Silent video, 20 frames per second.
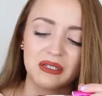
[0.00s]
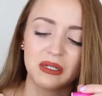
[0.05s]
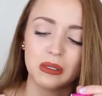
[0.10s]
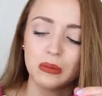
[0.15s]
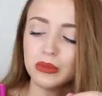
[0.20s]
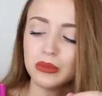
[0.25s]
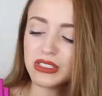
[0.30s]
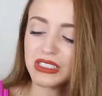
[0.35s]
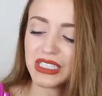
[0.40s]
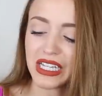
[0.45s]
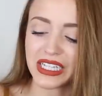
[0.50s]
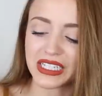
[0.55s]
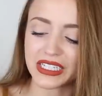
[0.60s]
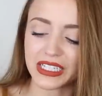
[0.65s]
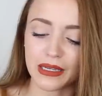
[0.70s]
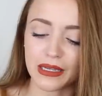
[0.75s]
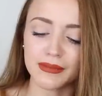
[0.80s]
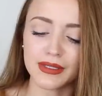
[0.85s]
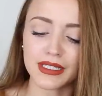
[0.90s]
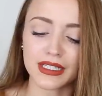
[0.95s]
almost
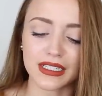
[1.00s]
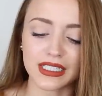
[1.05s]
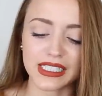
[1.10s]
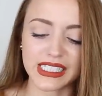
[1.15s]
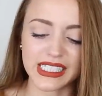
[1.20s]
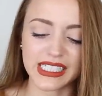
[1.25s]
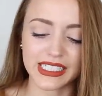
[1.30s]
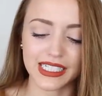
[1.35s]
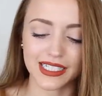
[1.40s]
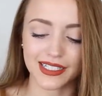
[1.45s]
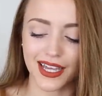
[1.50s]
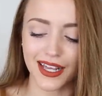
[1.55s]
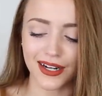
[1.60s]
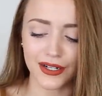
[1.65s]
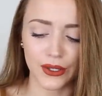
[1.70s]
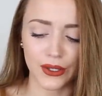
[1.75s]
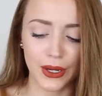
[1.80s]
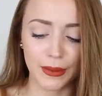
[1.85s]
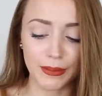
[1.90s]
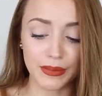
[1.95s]
like chemically scent. I
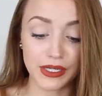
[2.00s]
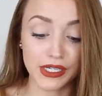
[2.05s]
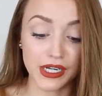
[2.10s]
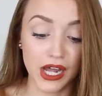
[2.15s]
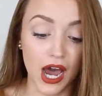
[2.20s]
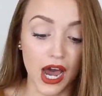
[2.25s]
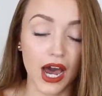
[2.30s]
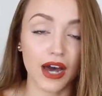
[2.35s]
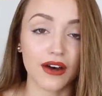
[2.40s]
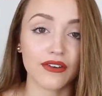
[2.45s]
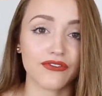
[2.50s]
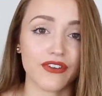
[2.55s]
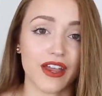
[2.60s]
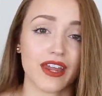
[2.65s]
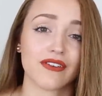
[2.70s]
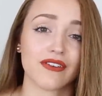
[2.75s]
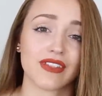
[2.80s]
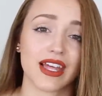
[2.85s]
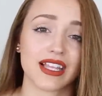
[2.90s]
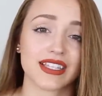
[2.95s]
don't know, I'm not a
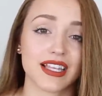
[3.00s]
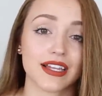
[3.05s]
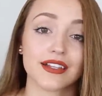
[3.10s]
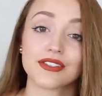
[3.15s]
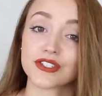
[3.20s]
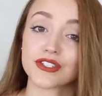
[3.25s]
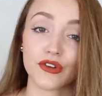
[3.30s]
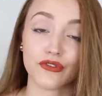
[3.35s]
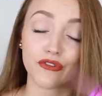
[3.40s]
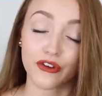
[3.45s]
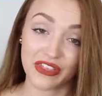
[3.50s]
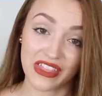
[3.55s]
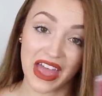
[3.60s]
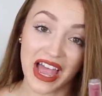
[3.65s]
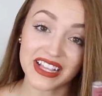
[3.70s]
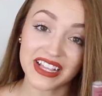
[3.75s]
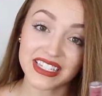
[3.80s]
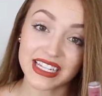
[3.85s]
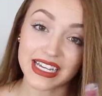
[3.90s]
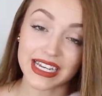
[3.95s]
fan of that scent. So for
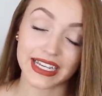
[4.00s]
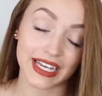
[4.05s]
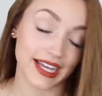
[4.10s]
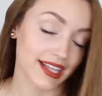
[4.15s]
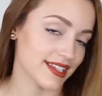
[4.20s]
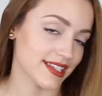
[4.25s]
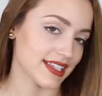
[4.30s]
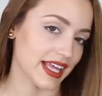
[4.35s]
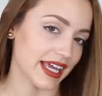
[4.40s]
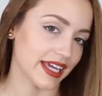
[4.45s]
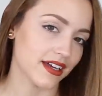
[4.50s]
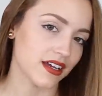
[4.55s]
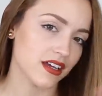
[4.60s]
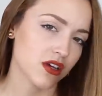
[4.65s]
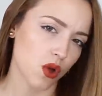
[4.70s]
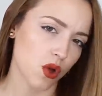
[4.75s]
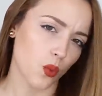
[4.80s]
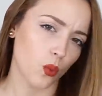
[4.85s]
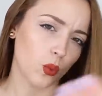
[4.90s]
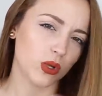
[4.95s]
that, it gets like
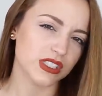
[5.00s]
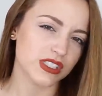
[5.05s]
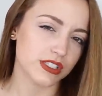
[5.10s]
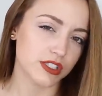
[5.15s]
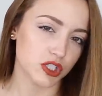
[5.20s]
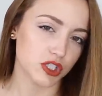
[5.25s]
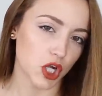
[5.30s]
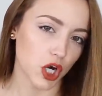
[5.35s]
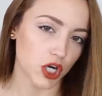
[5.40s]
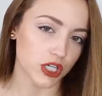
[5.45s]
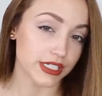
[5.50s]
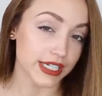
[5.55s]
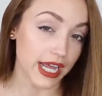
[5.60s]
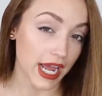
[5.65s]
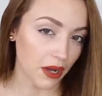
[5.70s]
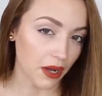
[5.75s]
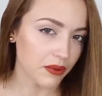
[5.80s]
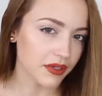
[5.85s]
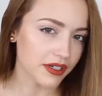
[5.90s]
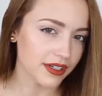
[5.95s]
one star
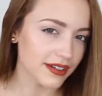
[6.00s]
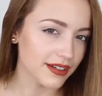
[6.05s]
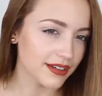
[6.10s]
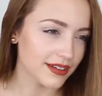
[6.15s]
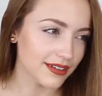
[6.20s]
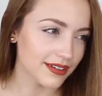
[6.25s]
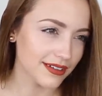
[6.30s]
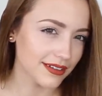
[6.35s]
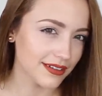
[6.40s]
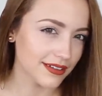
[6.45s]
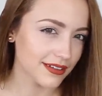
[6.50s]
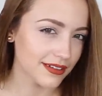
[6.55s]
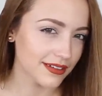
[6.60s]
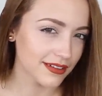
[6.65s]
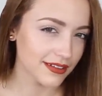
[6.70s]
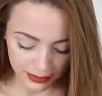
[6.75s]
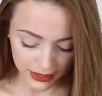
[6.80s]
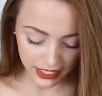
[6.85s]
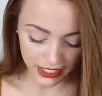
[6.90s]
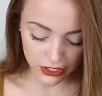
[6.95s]
down.
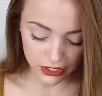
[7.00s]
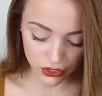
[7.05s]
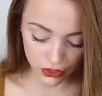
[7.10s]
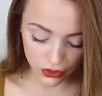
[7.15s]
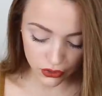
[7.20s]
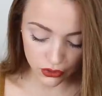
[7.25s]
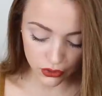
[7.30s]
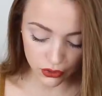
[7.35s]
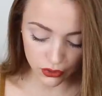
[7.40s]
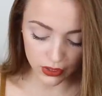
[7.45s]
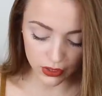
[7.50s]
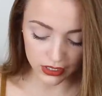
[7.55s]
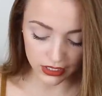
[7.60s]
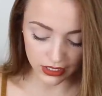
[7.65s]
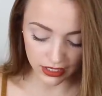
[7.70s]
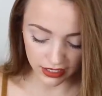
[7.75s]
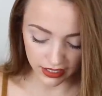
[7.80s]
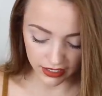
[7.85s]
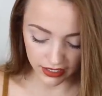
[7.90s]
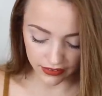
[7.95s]
But I do
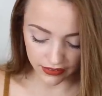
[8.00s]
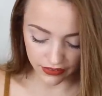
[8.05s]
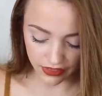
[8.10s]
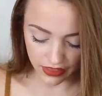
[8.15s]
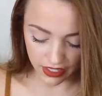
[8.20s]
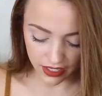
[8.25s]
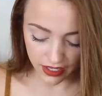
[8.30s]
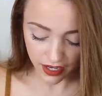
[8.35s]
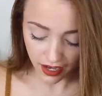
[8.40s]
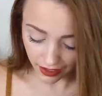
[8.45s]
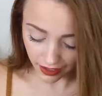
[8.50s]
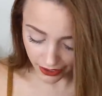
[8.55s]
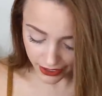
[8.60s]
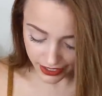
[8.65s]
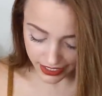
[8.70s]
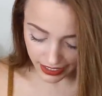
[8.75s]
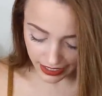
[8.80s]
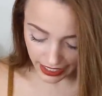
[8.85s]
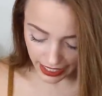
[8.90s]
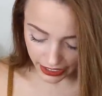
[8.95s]
love the color
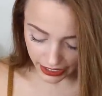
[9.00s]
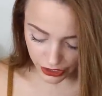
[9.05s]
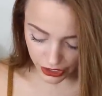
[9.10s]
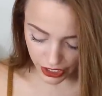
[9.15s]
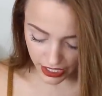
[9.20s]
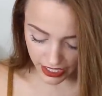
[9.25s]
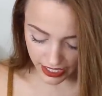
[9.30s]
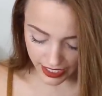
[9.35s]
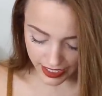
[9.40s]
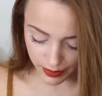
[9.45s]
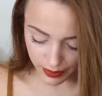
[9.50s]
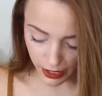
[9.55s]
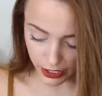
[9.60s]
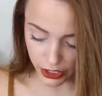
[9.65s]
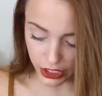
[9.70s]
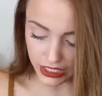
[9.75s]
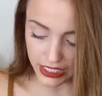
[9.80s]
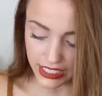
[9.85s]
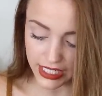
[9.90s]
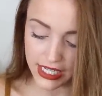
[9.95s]
selection,
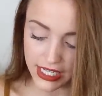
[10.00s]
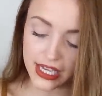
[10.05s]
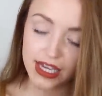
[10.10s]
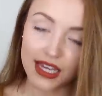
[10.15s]
especially